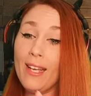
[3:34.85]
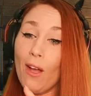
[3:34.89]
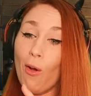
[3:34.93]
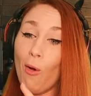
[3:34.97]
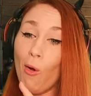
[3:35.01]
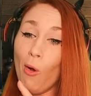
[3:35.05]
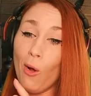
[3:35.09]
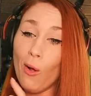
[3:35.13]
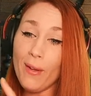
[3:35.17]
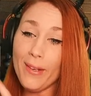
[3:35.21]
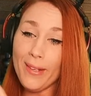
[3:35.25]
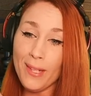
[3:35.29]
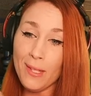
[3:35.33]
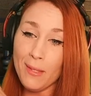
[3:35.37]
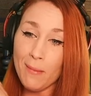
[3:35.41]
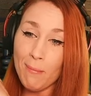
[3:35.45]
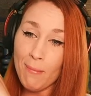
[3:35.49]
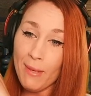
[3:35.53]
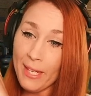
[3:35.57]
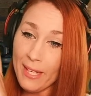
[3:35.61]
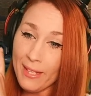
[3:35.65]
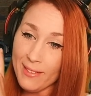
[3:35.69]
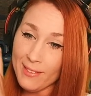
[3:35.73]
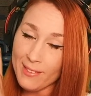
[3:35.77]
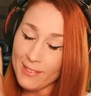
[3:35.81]
All it
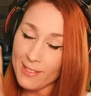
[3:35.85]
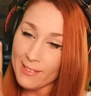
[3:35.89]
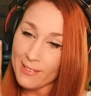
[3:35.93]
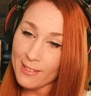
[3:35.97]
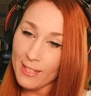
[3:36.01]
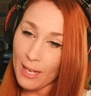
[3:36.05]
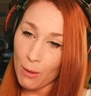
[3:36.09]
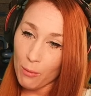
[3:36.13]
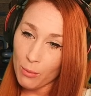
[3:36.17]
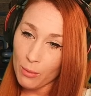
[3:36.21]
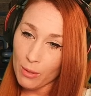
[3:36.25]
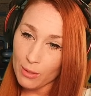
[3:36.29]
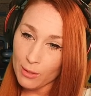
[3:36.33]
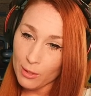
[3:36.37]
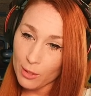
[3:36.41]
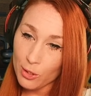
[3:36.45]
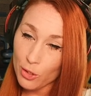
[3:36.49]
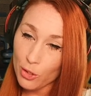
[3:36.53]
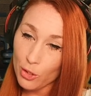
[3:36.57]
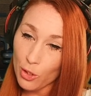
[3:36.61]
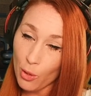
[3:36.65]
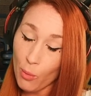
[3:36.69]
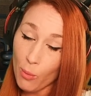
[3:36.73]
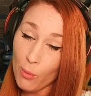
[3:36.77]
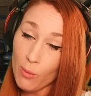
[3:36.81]
means is that will
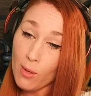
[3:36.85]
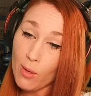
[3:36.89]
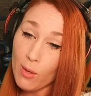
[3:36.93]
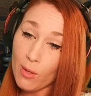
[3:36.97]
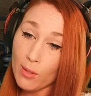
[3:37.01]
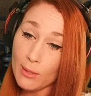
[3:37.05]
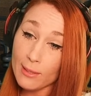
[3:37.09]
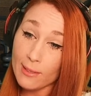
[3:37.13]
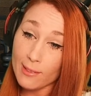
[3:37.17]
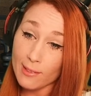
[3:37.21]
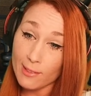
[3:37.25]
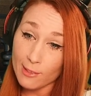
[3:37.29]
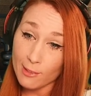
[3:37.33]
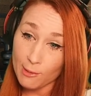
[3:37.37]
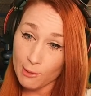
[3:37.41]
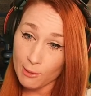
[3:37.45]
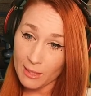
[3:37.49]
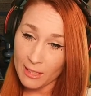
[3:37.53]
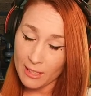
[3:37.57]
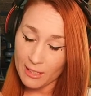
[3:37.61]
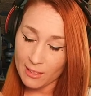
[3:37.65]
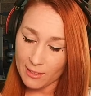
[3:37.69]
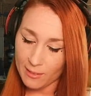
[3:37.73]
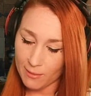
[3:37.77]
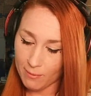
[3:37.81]
show on the
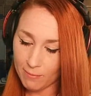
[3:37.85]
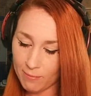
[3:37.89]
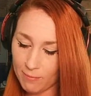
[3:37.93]
screen.